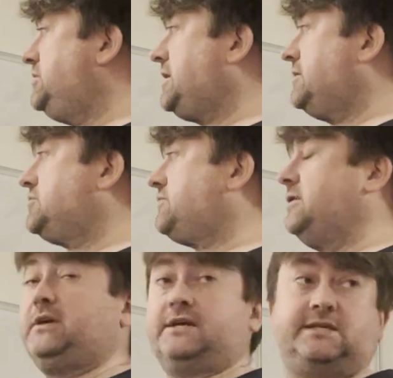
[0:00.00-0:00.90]
which goes
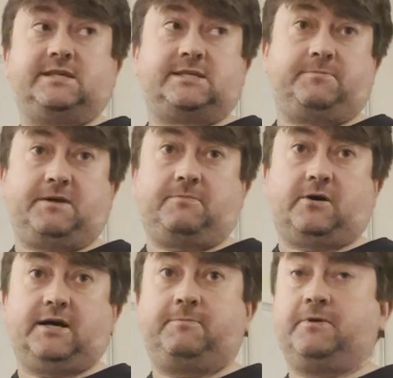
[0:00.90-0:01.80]
through that TCP
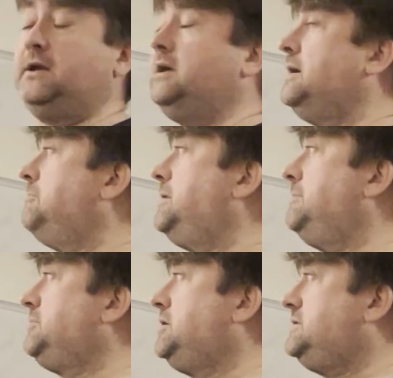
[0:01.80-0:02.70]
pipe, but
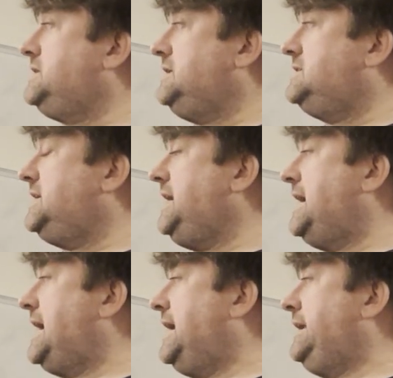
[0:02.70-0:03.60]
MQTT
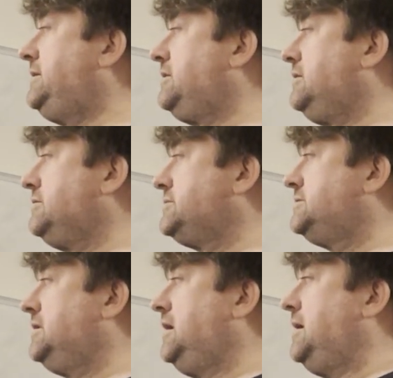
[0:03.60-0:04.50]
handles